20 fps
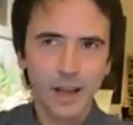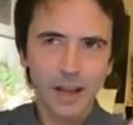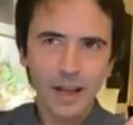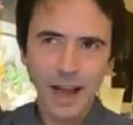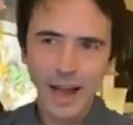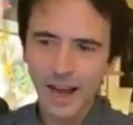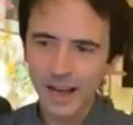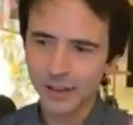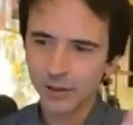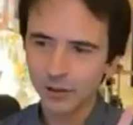
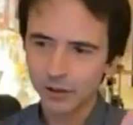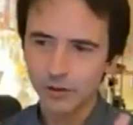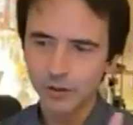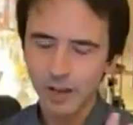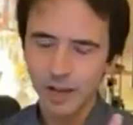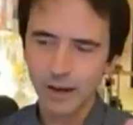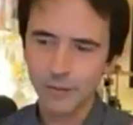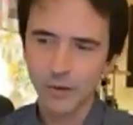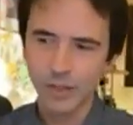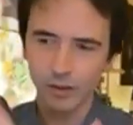added,
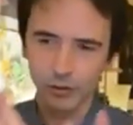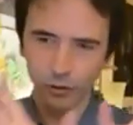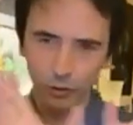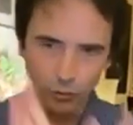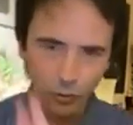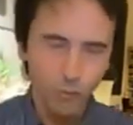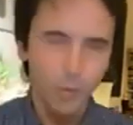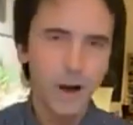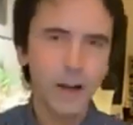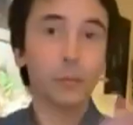I mean
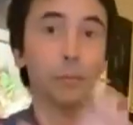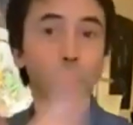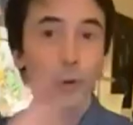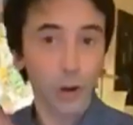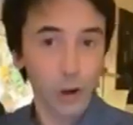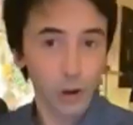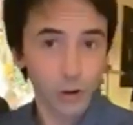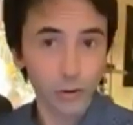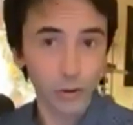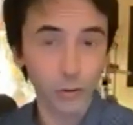2 bars
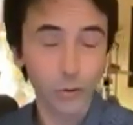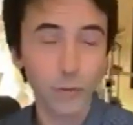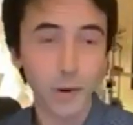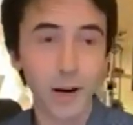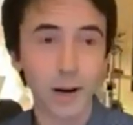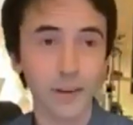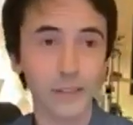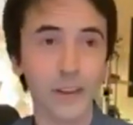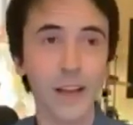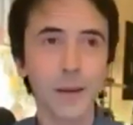plus 2
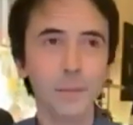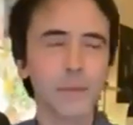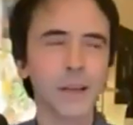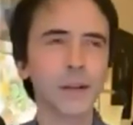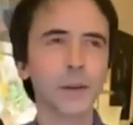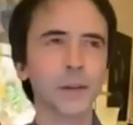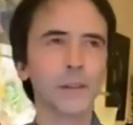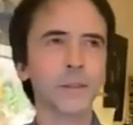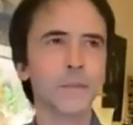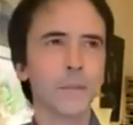bars,
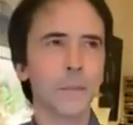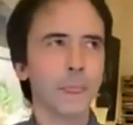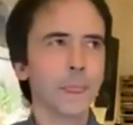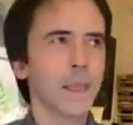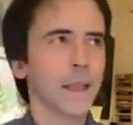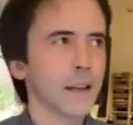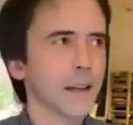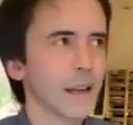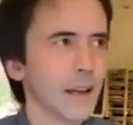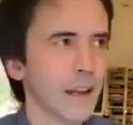because
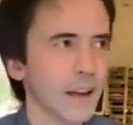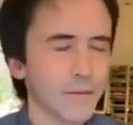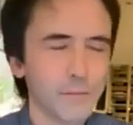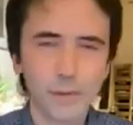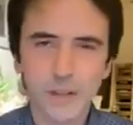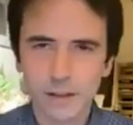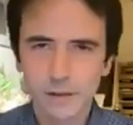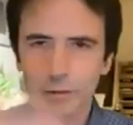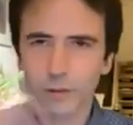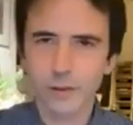I've
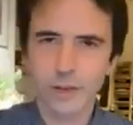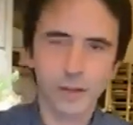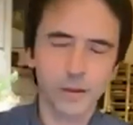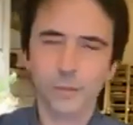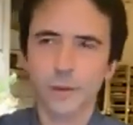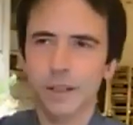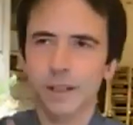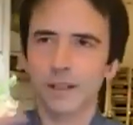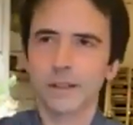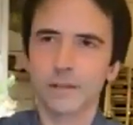been talking
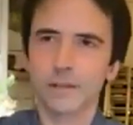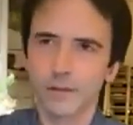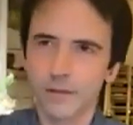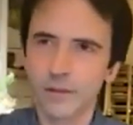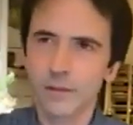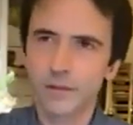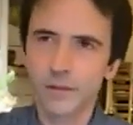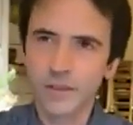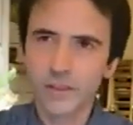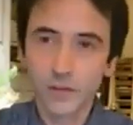about
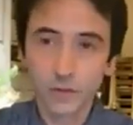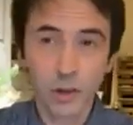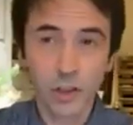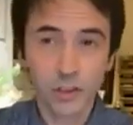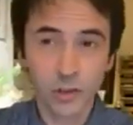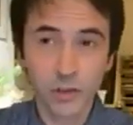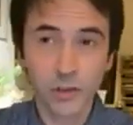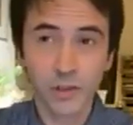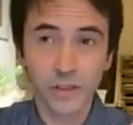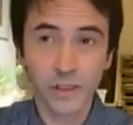the
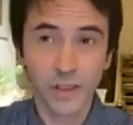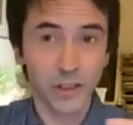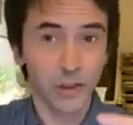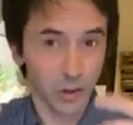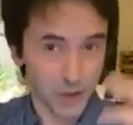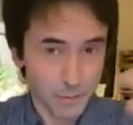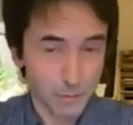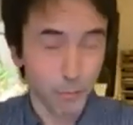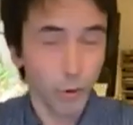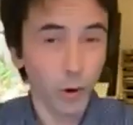structures and the
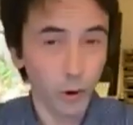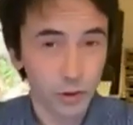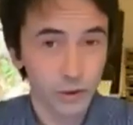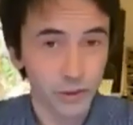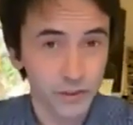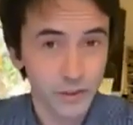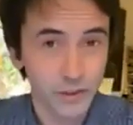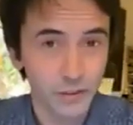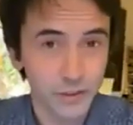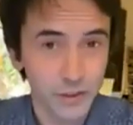
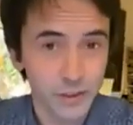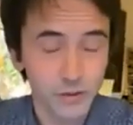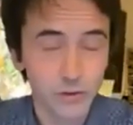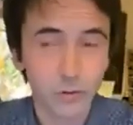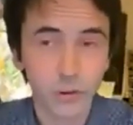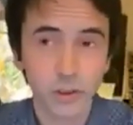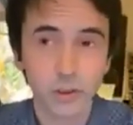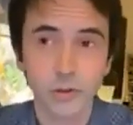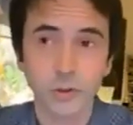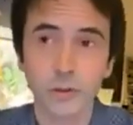importance of these
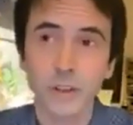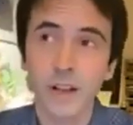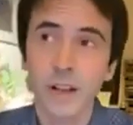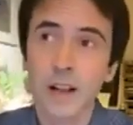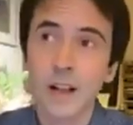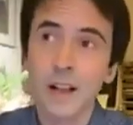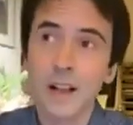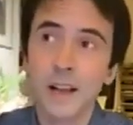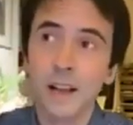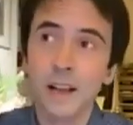structures
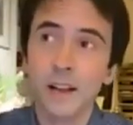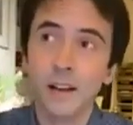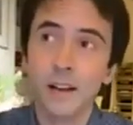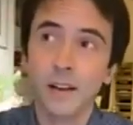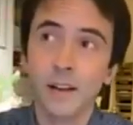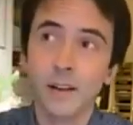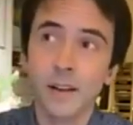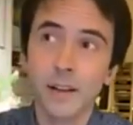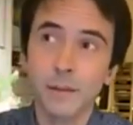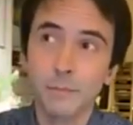
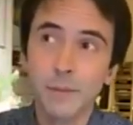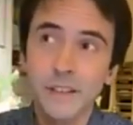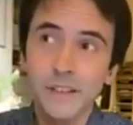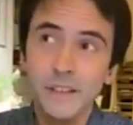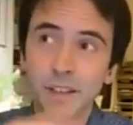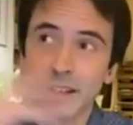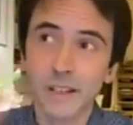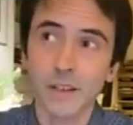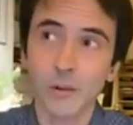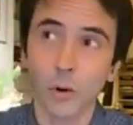in
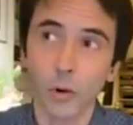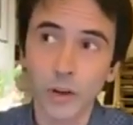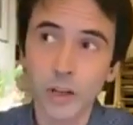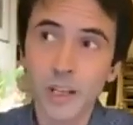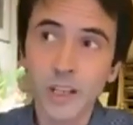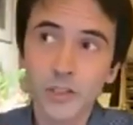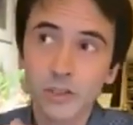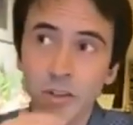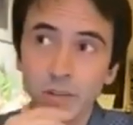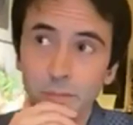basically
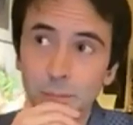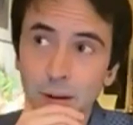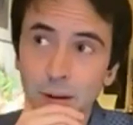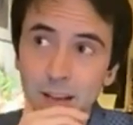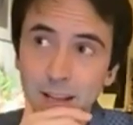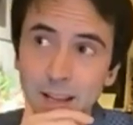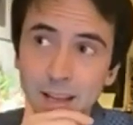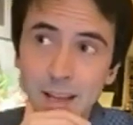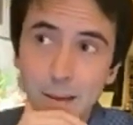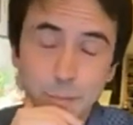each of
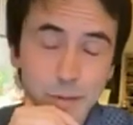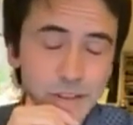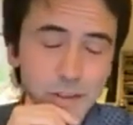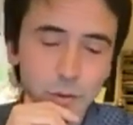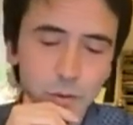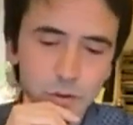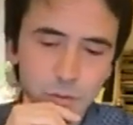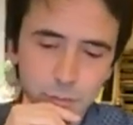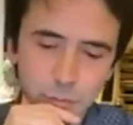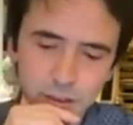my
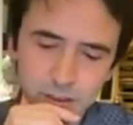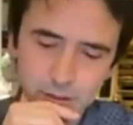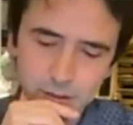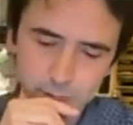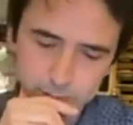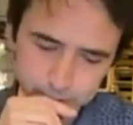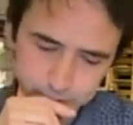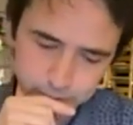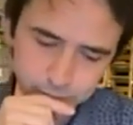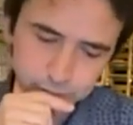episodes, but
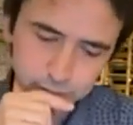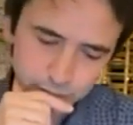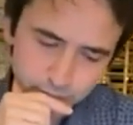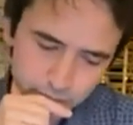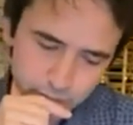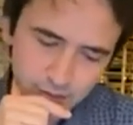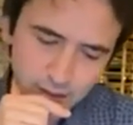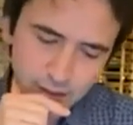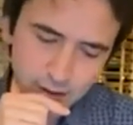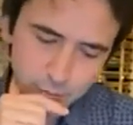
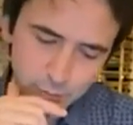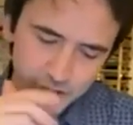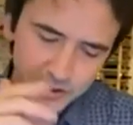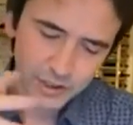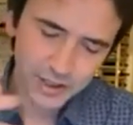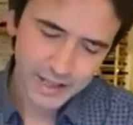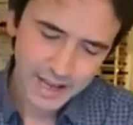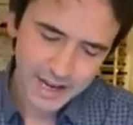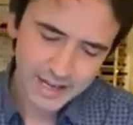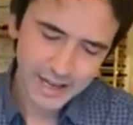
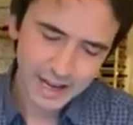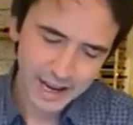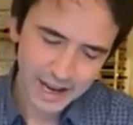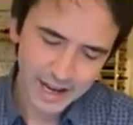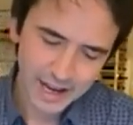again